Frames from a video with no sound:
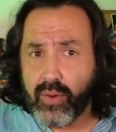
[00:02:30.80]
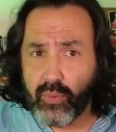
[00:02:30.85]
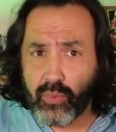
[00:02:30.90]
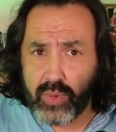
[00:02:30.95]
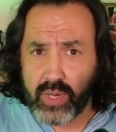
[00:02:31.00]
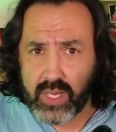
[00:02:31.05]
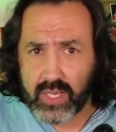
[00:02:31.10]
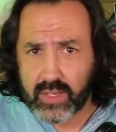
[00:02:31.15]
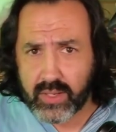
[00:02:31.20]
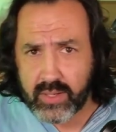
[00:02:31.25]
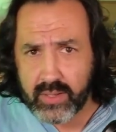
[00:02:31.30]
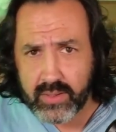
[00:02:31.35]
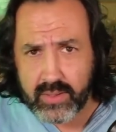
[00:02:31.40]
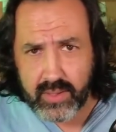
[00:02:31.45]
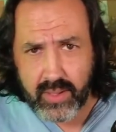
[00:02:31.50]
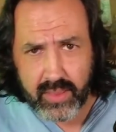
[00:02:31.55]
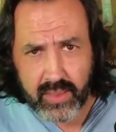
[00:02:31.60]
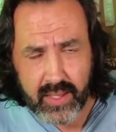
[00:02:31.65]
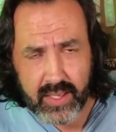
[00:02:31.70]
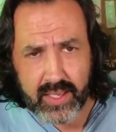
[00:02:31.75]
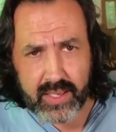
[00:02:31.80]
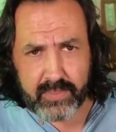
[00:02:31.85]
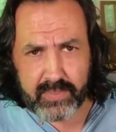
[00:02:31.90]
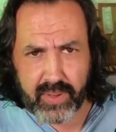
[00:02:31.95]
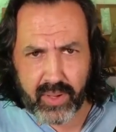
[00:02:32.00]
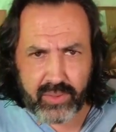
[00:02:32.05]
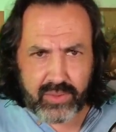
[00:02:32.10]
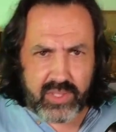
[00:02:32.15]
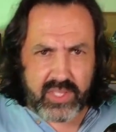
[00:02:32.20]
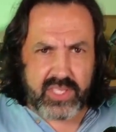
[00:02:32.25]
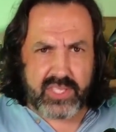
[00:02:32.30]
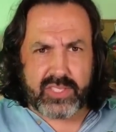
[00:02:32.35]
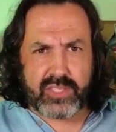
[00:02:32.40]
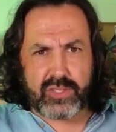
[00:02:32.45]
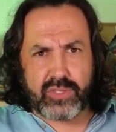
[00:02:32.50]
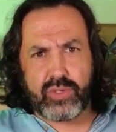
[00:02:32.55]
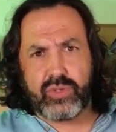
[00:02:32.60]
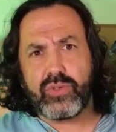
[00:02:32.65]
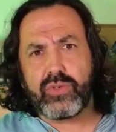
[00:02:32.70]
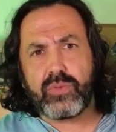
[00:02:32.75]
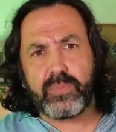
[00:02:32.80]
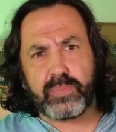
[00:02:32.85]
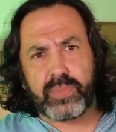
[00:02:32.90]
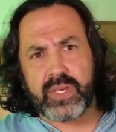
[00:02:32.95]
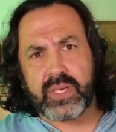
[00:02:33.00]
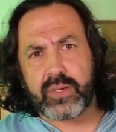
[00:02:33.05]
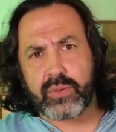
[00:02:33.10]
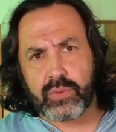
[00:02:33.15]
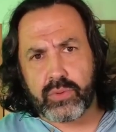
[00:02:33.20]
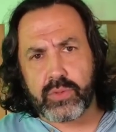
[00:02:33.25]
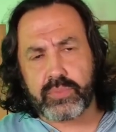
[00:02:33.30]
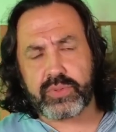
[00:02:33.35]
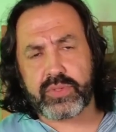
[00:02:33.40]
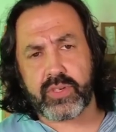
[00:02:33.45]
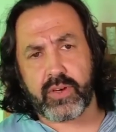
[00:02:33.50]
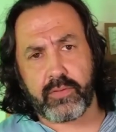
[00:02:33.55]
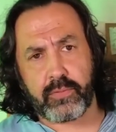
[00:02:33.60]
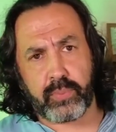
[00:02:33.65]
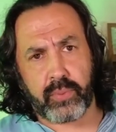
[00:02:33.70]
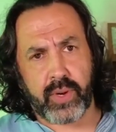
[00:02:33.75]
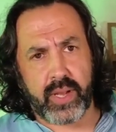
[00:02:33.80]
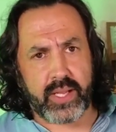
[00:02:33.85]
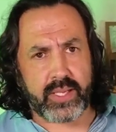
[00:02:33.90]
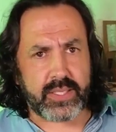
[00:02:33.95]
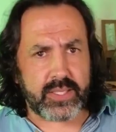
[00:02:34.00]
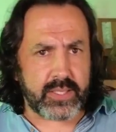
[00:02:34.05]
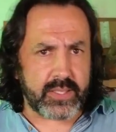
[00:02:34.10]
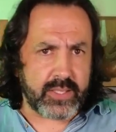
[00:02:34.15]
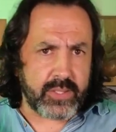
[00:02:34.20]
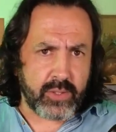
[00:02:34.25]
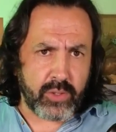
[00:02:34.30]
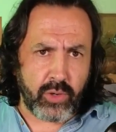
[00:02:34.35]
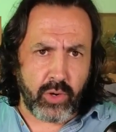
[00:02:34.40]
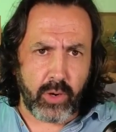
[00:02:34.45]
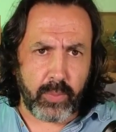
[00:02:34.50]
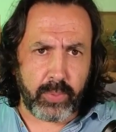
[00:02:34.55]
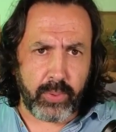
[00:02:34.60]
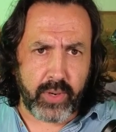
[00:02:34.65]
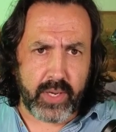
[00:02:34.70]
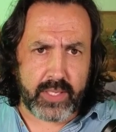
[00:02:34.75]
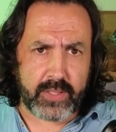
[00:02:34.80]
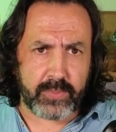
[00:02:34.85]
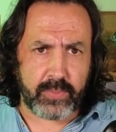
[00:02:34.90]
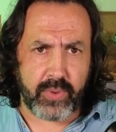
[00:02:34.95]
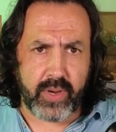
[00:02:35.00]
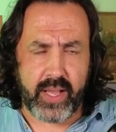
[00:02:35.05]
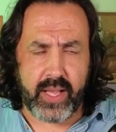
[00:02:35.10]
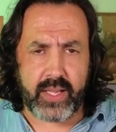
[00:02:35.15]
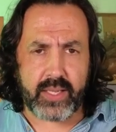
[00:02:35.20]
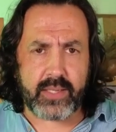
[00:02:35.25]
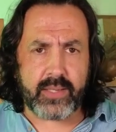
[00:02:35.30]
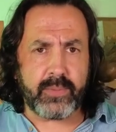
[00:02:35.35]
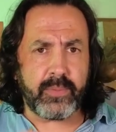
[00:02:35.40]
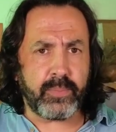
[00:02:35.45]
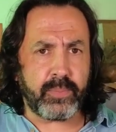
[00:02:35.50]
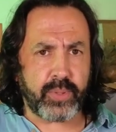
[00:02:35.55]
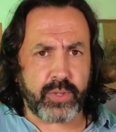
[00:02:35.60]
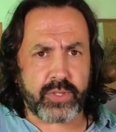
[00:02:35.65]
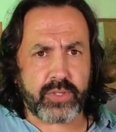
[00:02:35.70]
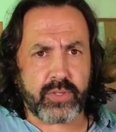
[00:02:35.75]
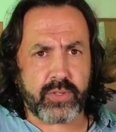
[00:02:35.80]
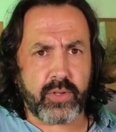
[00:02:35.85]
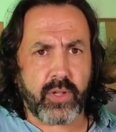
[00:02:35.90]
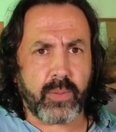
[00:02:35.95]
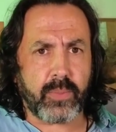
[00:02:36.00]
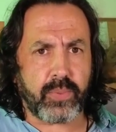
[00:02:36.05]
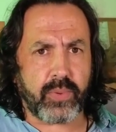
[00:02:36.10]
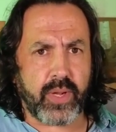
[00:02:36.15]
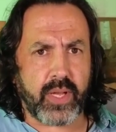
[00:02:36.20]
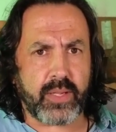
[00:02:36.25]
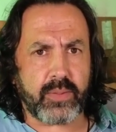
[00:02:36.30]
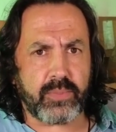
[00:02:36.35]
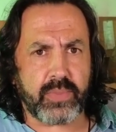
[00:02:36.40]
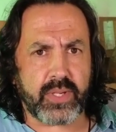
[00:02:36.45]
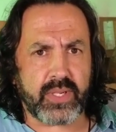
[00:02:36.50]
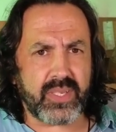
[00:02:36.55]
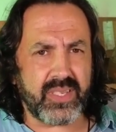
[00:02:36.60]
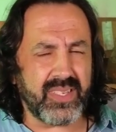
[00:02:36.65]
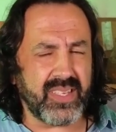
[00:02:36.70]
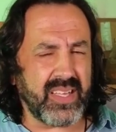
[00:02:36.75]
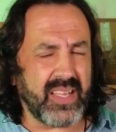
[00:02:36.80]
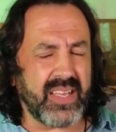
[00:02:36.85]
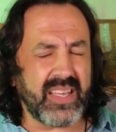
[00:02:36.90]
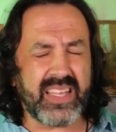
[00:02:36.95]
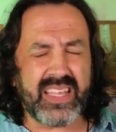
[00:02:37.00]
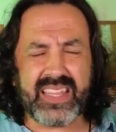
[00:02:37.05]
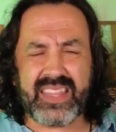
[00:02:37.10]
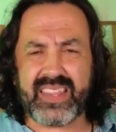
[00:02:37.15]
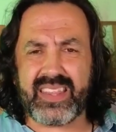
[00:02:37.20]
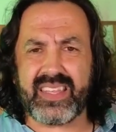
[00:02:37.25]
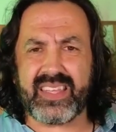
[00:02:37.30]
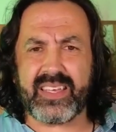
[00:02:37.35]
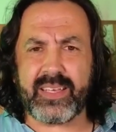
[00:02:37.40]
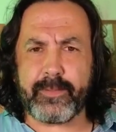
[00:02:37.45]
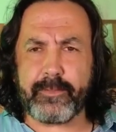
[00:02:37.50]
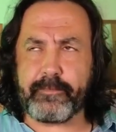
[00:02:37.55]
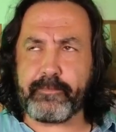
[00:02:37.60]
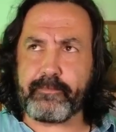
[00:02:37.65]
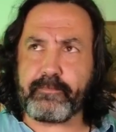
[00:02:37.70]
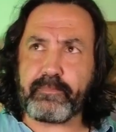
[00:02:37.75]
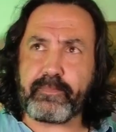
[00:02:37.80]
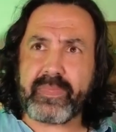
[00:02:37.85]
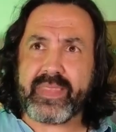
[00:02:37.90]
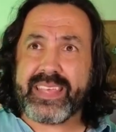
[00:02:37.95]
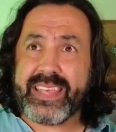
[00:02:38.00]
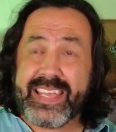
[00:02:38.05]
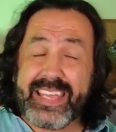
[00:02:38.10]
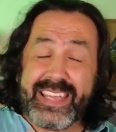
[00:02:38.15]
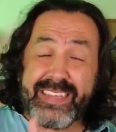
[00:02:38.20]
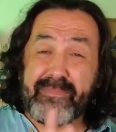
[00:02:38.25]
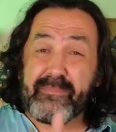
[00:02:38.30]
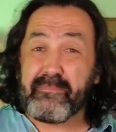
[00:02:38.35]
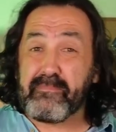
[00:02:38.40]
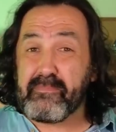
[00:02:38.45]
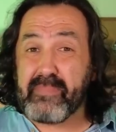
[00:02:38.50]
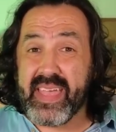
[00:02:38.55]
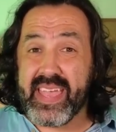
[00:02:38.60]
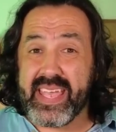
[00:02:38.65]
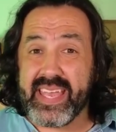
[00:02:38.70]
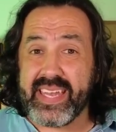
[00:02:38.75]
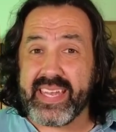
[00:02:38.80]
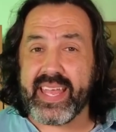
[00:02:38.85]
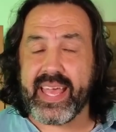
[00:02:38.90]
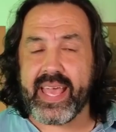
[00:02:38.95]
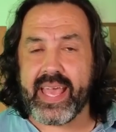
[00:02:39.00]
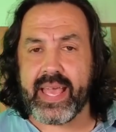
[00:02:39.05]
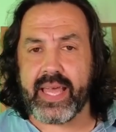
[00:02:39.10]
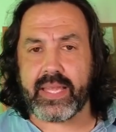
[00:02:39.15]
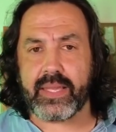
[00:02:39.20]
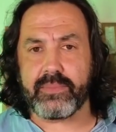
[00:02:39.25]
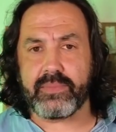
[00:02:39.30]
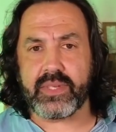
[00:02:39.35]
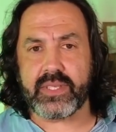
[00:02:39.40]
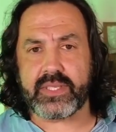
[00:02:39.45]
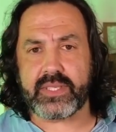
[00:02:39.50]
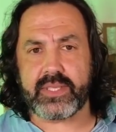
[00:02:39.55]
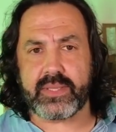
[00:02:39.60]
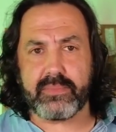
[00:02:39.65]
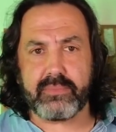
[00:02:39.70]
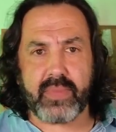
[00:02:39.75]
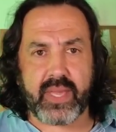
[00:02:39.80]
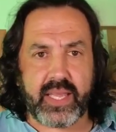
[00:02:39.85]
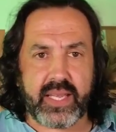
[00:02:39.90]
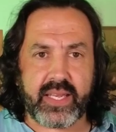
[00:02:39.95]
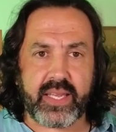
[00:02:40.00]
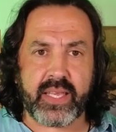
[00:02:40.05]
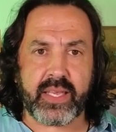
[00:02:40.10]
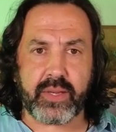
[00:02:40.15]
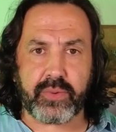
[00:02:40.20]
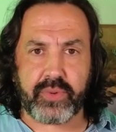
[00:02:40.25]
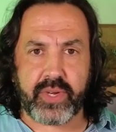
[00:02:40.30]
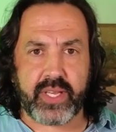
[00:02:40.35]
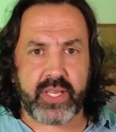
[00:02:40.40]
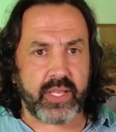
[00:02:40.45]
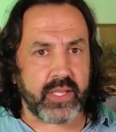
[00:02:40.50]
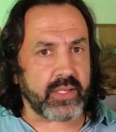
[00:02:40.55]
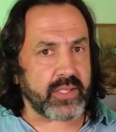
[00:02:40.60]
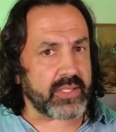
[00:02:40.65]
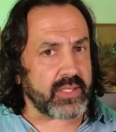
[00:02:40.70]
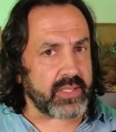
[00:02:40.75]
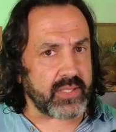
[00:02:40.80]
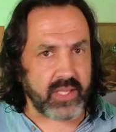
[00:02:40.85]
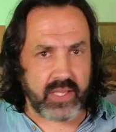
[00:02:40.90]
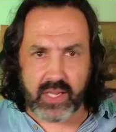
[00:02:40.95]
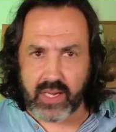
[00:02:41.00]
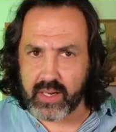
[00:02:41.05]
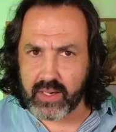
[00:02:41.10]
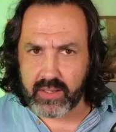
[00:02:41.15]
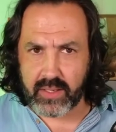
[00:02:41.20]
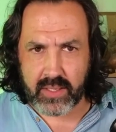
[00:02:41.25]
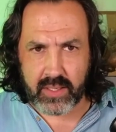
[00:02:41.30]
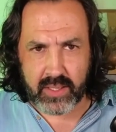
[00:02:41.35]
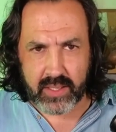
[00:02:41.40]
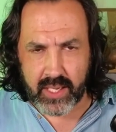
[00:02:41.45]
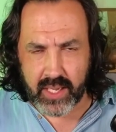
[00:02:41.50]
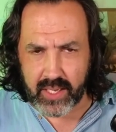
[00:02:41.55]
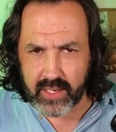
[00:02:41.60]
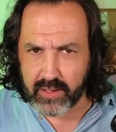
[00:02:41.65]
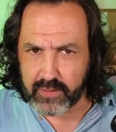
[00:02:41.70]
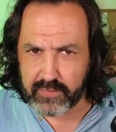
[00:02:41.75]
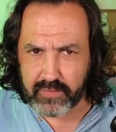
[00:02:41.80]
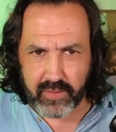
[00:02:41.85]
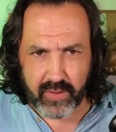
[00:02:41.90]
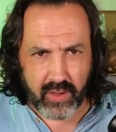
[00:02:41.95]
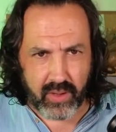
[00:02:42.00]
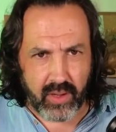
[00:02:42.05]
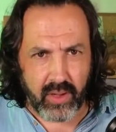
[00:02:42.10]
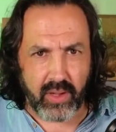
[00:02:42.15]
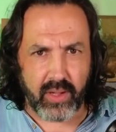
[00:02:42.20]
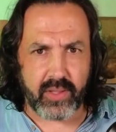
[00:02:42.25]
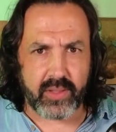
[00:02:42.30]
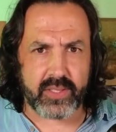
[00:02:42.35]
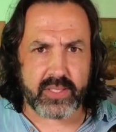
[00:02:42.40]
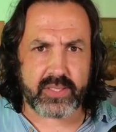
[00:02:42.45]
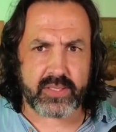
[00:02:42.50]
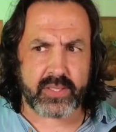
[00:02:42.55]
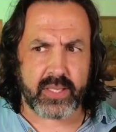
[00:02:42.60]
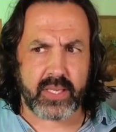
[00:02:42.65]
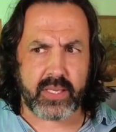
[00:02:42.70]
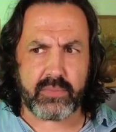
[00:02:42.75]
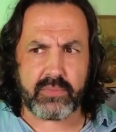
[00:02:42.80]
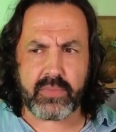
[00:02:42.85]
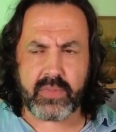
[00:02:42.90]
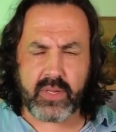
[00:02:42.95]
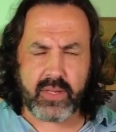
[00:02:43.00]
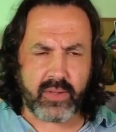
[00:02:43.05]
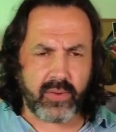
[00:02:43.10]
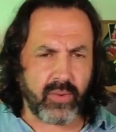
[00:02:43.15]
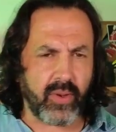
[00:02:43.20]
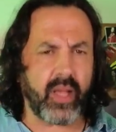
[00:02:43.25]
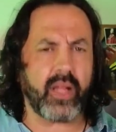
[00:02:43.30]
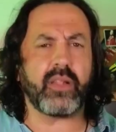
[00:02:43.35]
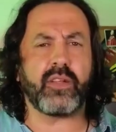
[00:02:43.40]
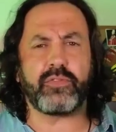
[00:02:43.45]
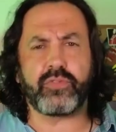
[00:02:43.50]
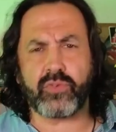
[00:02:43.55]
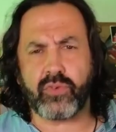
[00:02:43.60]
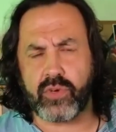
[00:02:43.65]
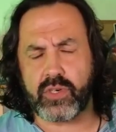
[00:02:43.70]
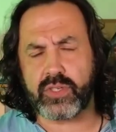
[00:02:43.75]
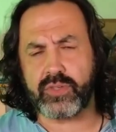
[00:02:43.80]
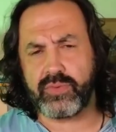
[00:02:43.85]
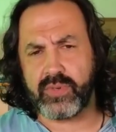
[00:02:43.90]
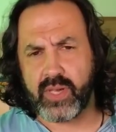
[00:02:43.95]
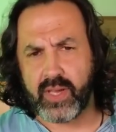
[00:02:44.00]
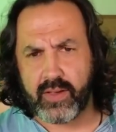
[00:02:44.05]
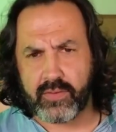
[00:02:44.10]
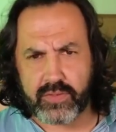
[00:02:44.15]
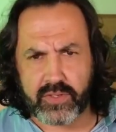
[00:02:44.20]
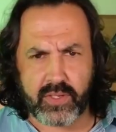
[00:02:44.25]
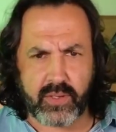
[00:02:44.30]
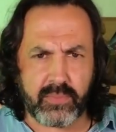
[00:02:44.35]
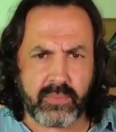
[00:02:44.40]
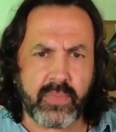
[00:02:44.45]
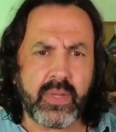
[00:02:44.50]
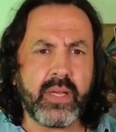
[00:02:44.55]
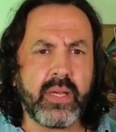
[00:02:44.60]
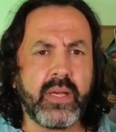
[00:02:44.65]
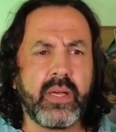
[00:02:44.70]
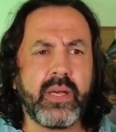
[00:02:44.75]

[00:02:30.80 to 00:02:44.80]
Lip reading: we could think about these two big groups of brands, corporate brand, personal brand, but the main elements, the main ingredients, they are kind of all the same. Well, of course, we have some